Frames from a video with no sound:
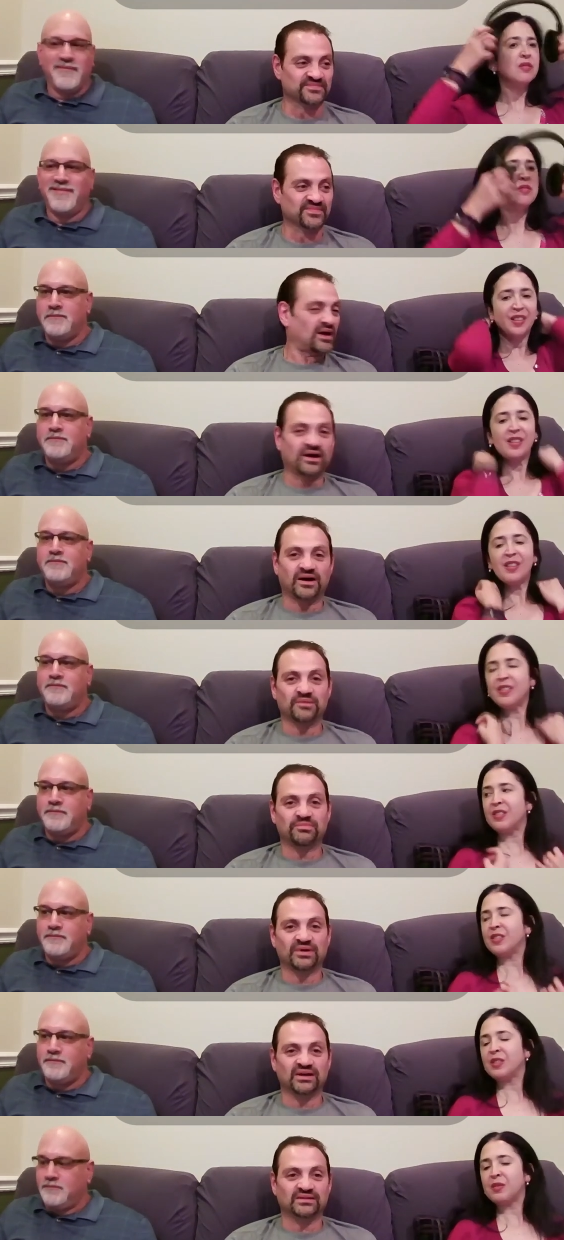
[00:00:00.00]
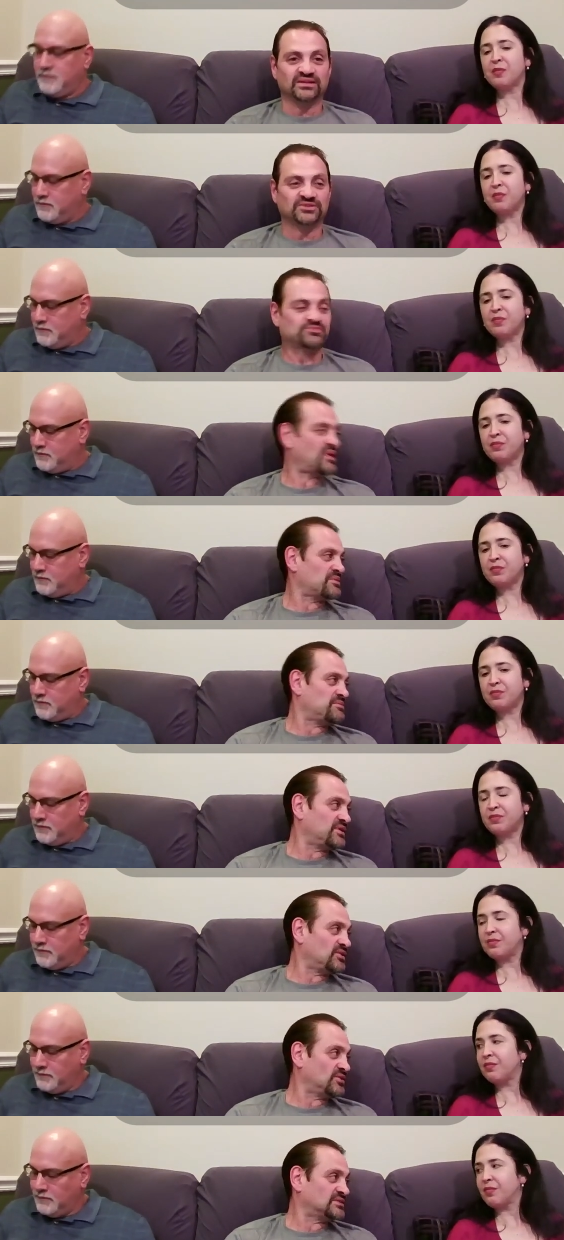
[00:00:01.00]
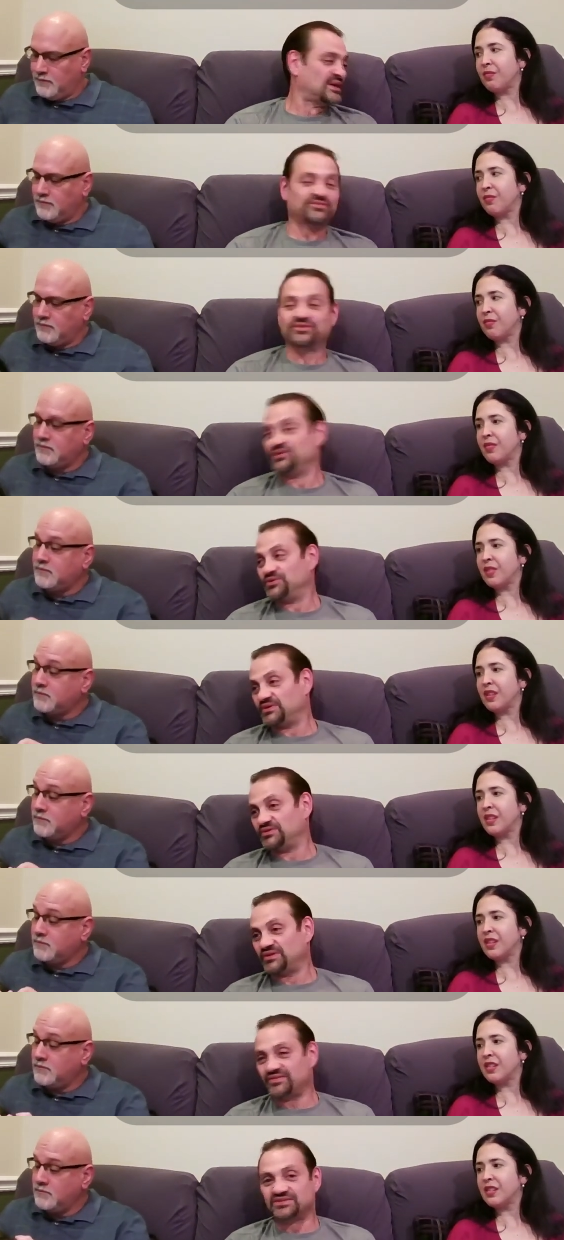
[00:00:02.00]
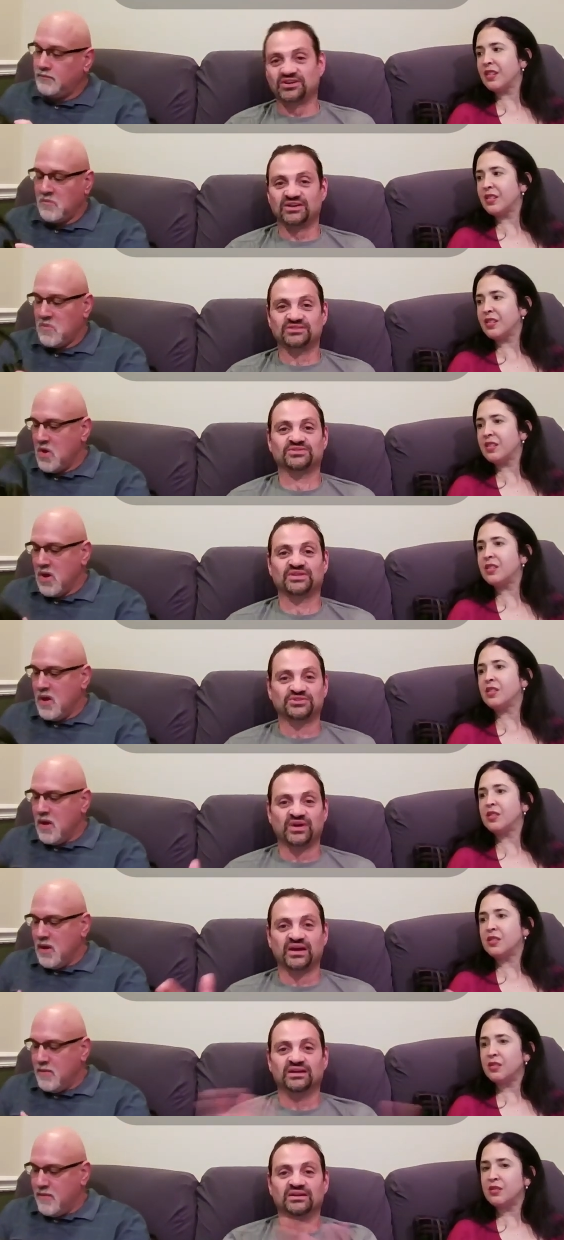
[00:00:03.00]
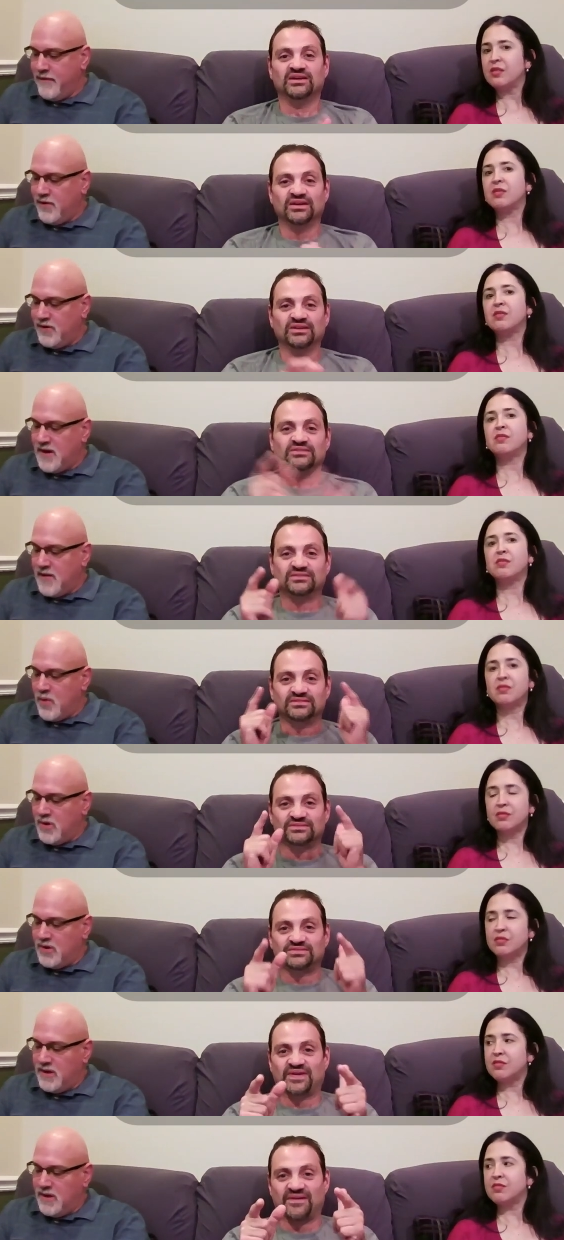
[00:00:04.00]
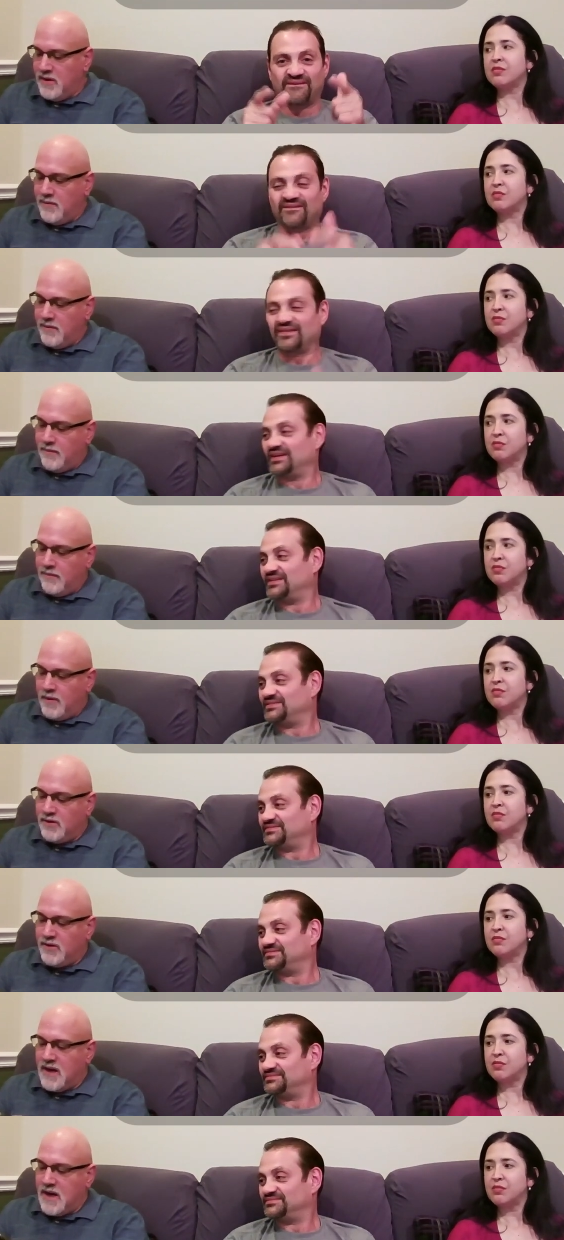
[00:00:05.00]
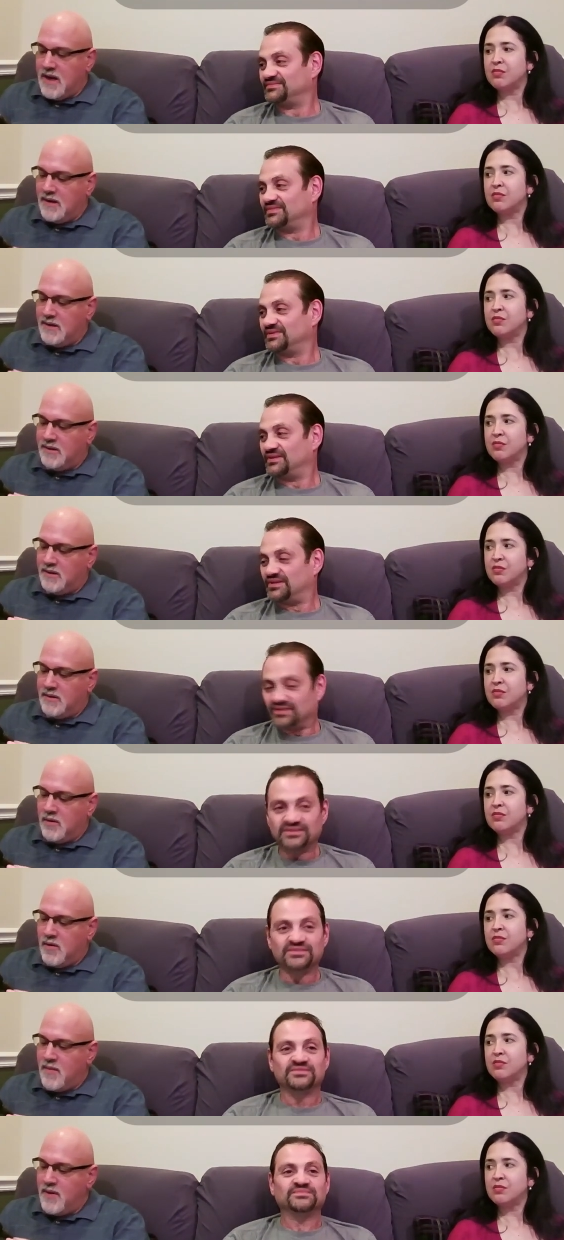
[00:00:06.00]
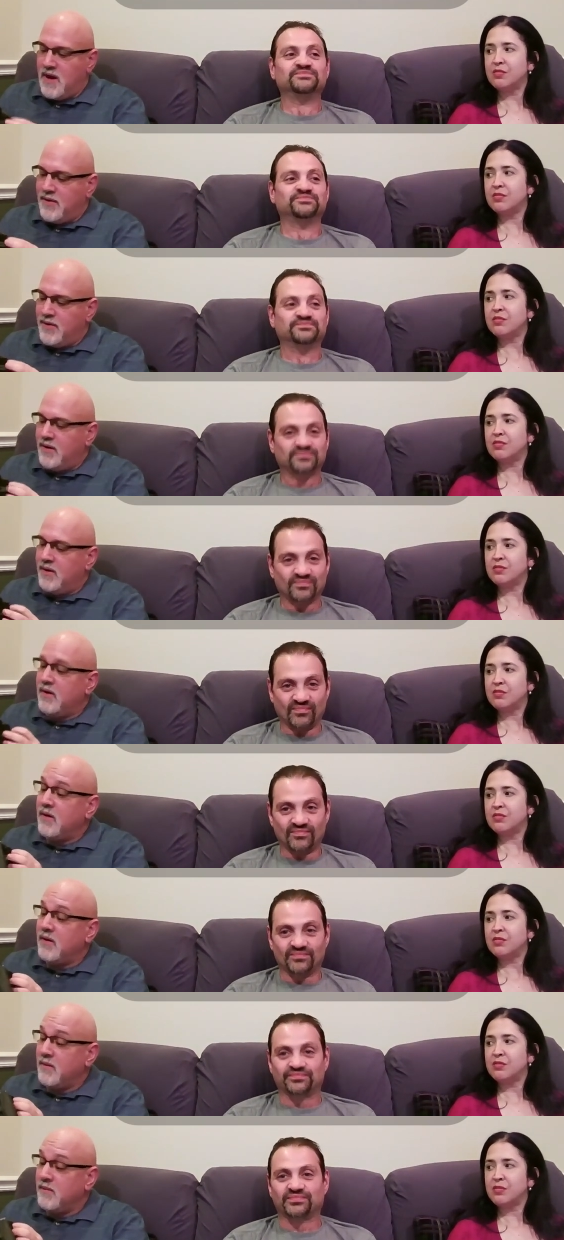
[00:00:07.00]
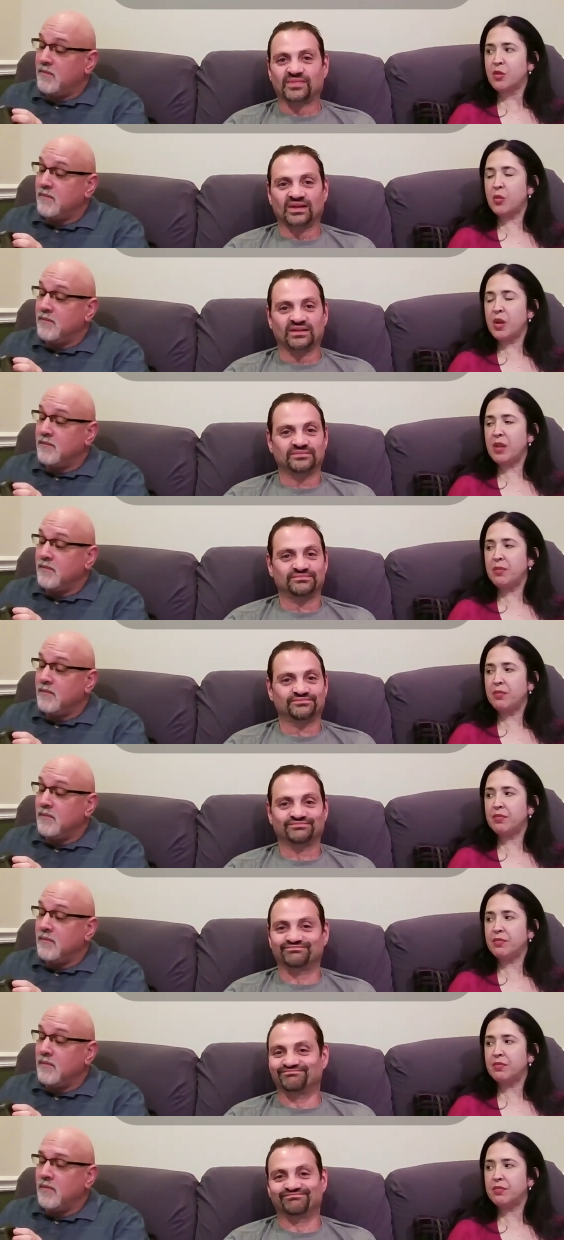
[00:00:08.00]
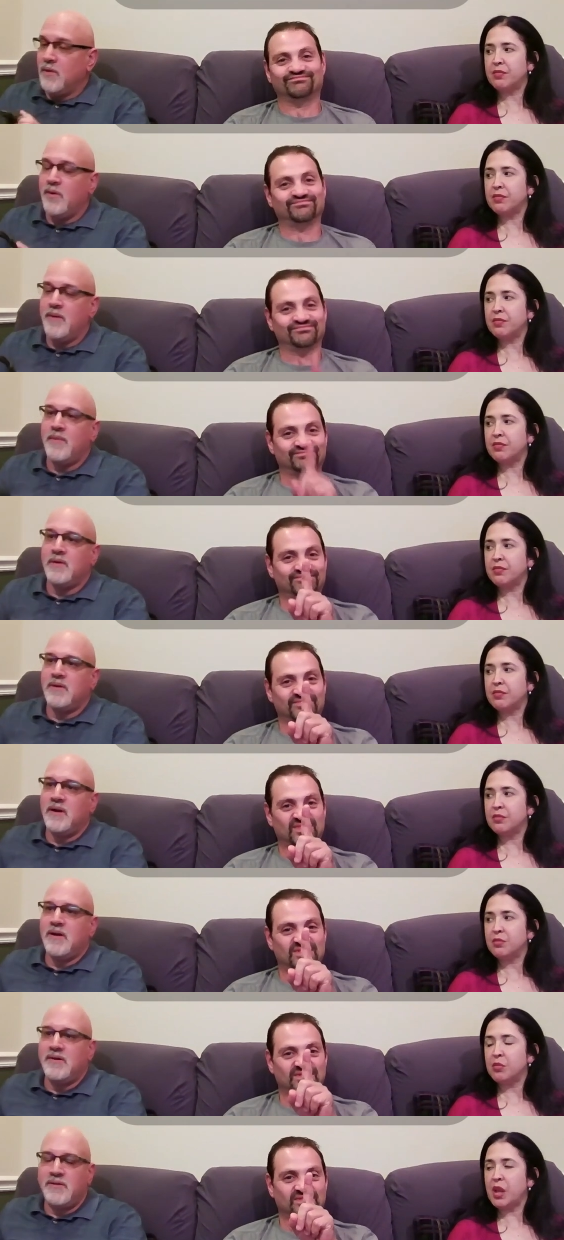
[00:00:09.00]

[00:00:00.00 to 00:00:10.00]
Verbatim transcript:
Speaker 1: hmm. uh, but it's probably been a long time for you, and you never saw it, so that's great.
Speaker 2: First time watching Poltergeist. So how many are there? Three. Three Poltergeist.